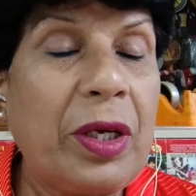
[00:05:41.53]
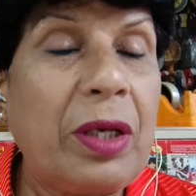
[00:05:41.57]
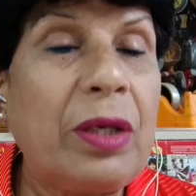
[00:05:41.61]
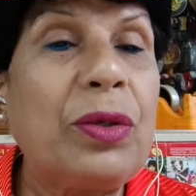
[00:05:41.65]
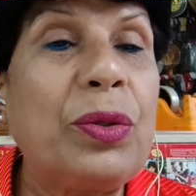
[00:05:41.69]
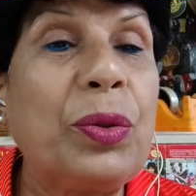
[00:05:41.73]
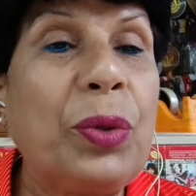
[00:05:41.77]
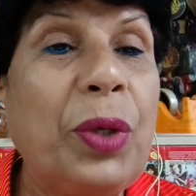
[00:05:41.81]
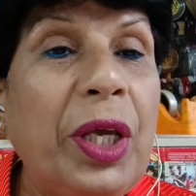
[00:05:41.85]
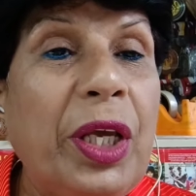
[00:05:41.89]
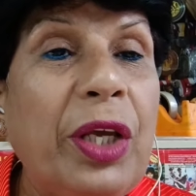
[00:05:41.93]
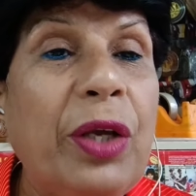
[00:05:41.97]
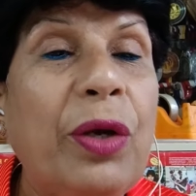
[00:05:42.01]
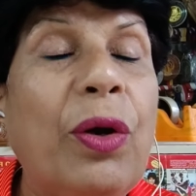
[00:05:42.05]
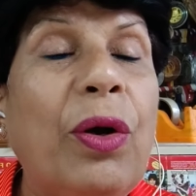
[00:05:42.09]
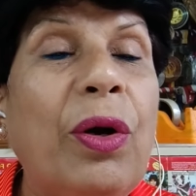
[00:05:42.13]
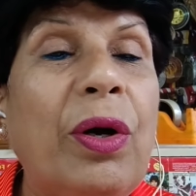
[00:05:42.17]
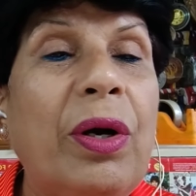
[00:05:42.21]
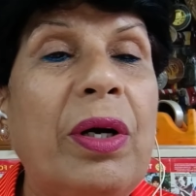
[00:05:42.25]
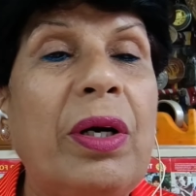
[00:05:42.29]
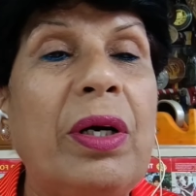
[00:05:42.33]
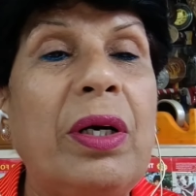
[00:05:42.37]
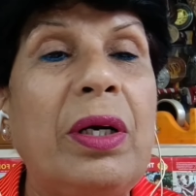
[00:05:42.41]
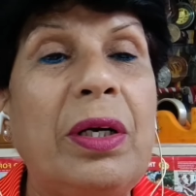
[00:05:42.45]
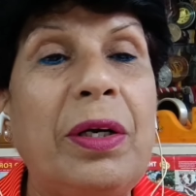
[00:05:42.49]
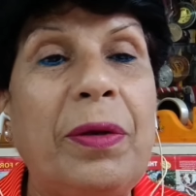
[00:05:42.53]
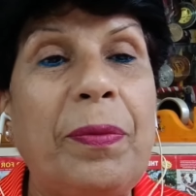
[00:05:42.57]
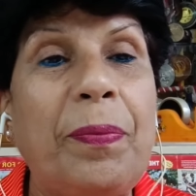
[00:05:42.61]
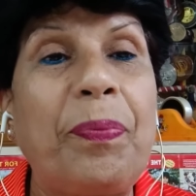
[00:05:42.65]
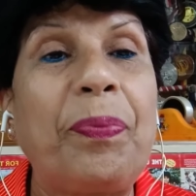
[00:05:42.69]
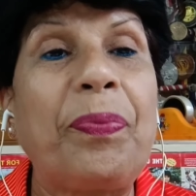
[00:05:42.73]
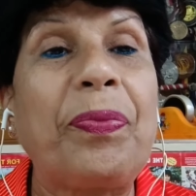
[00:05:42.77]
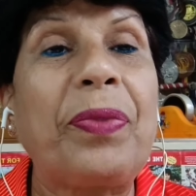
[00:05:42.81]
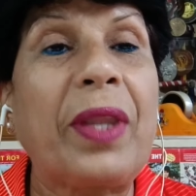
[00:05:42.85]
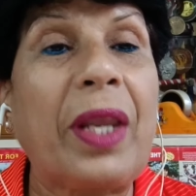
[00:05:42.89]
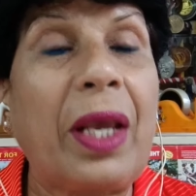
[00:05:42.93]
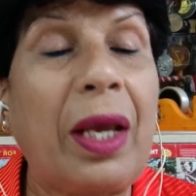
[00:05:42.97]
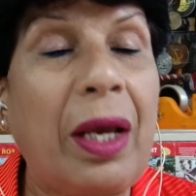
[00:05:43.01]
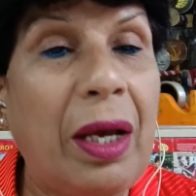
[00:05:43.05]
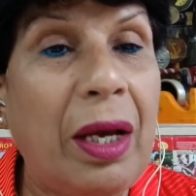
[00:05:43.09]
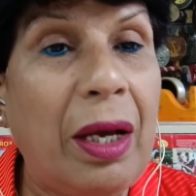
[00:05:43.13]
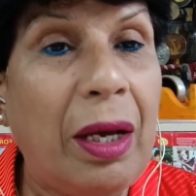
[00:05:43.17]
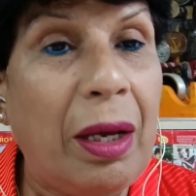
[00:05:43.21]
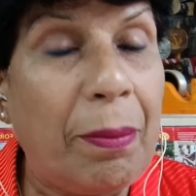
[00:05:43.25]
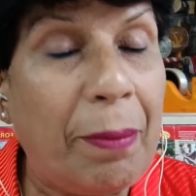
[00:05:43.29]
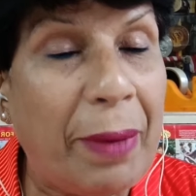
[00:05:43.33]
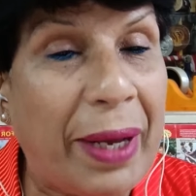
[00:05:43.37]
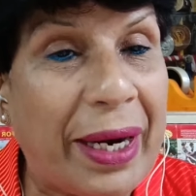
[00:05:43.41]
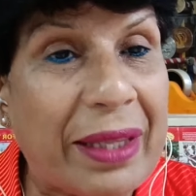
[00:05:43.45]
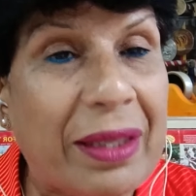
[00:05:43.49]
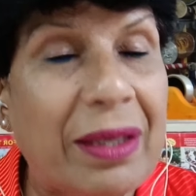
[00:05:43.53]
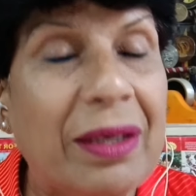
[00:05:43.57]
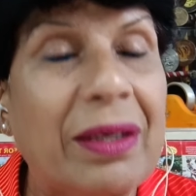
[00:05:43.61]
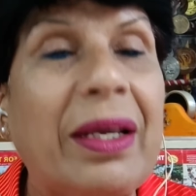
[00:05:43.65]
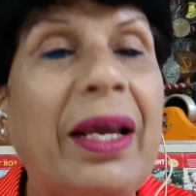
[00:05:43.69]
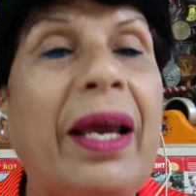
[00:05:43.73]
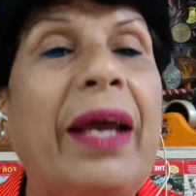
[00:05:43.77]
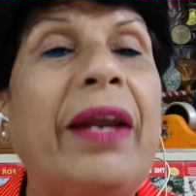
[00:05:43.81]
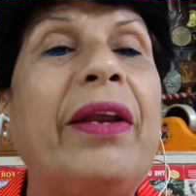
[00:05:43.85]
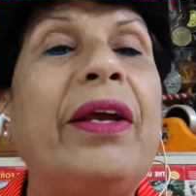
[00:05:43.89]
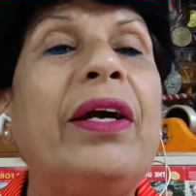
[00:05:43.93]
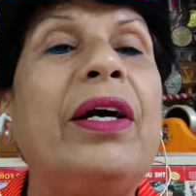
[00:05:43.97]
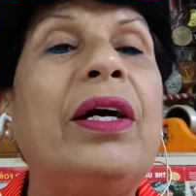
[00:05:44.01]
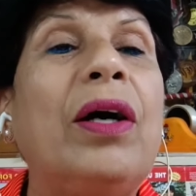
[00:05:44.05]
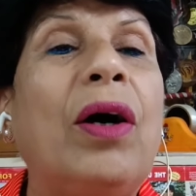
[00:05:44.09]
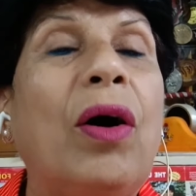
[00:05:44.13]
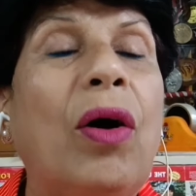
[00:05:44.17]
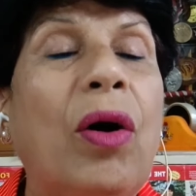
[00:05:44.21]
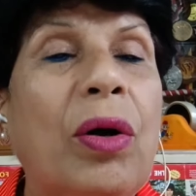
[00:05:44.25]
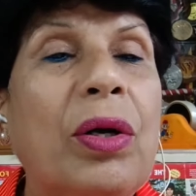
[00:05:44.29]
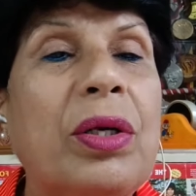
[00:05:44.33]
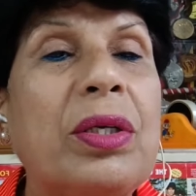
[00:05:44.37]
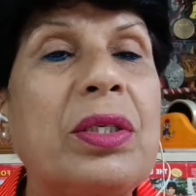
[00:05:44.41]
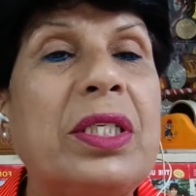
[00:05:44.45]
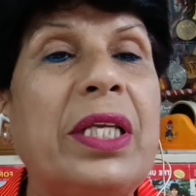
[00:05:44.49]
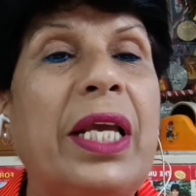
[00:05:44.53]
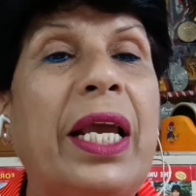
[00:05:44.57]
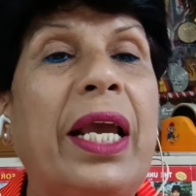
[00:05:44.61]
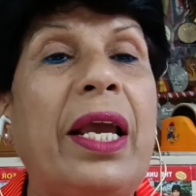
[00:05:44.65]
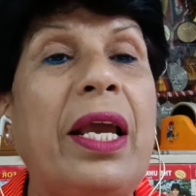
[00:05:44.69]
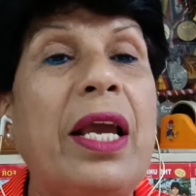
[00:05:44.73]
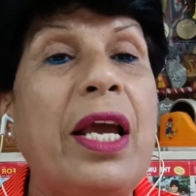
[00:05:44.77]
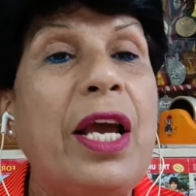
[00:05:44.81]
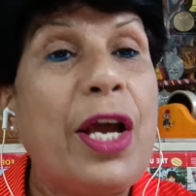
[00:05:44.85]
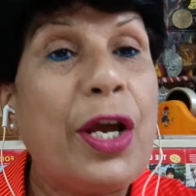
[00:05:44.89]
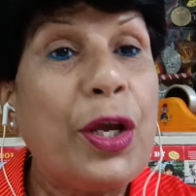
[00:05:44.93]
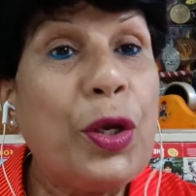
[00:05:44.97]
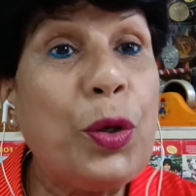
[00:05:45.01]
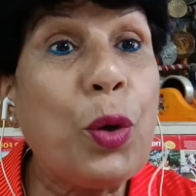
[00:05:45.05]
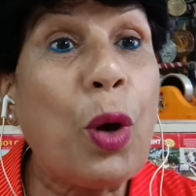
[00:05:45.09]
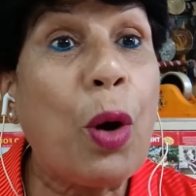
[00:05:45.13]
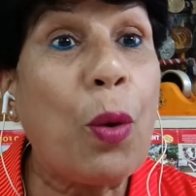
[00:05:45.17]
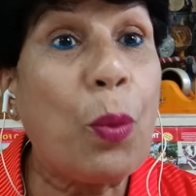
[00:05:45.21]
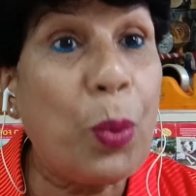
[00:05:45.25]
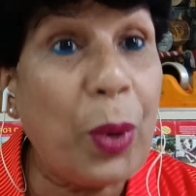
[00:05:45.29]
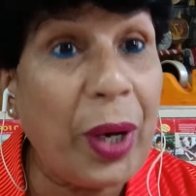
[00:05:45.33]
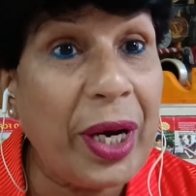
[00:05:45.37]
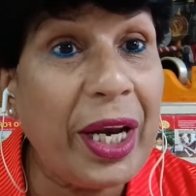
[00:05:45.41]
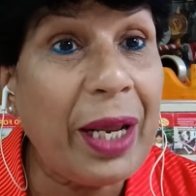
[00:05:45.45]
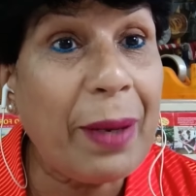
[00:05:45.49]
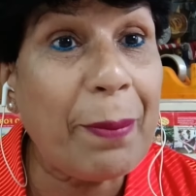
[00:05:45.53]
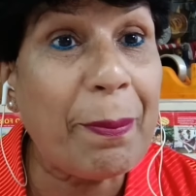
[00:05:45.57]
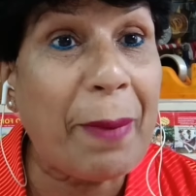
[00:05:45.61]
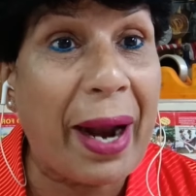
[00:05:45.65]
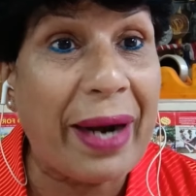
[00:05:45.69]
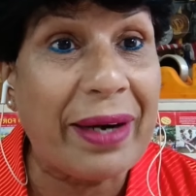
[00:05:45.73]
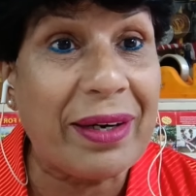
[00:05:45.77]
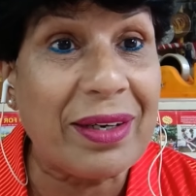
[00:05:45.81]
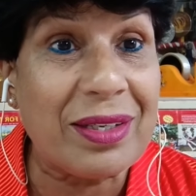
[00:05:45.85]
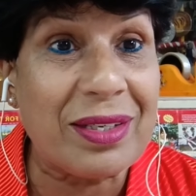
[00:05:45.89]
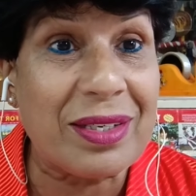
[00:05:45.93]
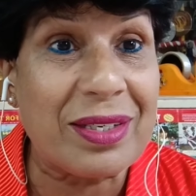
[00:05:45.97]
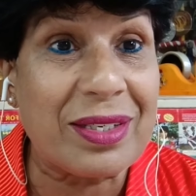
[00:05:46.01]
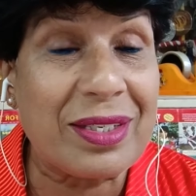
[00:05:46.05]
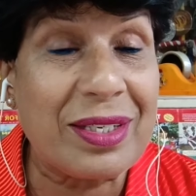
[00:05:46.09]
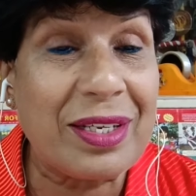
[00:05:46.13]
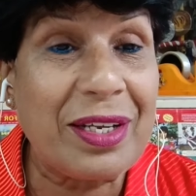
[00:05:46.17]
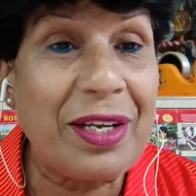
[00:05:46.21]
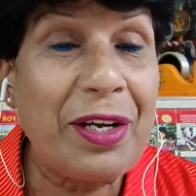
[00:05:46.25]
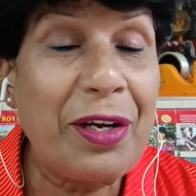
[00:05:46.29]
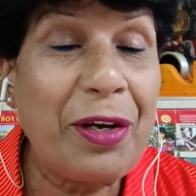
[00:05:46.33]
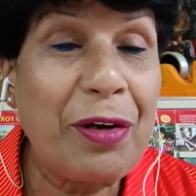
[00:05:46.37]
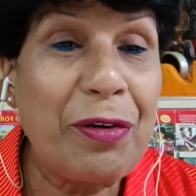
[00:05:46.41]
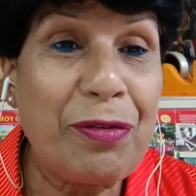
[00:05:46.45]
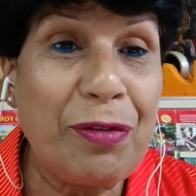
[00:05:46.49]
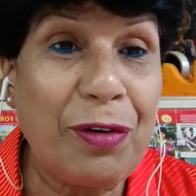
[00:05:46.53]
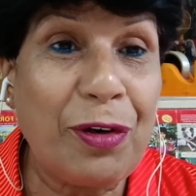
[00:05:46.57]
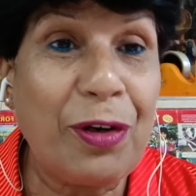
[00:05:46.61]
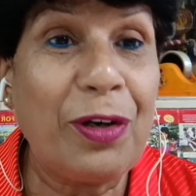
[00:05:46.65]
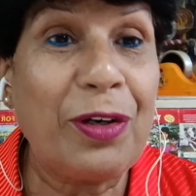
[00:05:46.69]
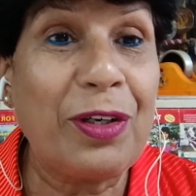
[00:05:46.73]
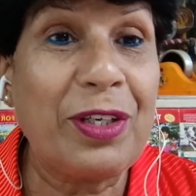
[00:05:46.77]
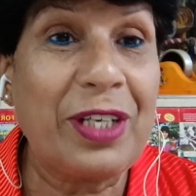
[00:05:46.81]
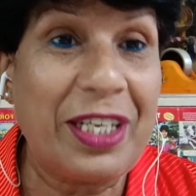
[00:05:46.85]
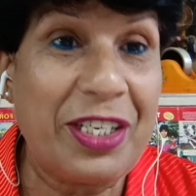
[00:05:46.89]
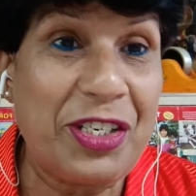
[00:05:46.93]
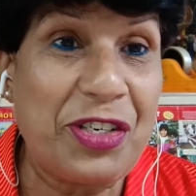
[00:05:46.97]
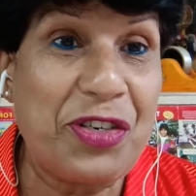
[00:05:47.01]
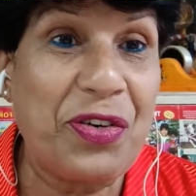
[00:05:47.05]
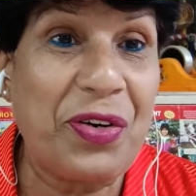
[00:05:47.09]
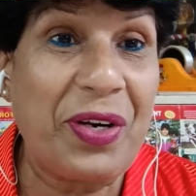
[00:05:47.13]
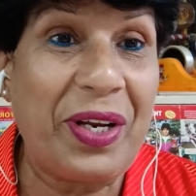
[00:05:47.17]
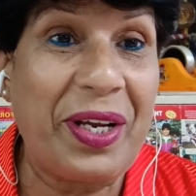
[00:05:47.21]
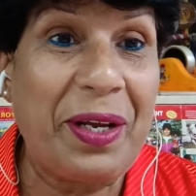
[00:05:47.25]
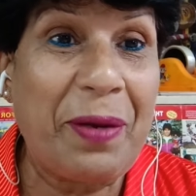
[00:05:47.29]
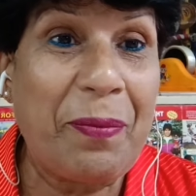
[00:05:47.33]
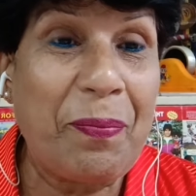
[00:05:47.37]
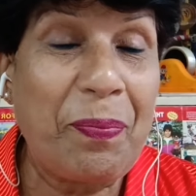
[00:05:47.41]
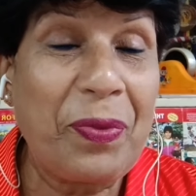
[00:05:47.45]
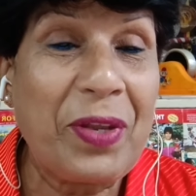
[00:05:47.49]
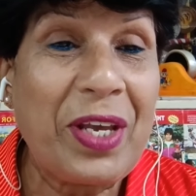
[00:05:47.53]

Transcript: doing your marathon career, or say you are winning medals for a country.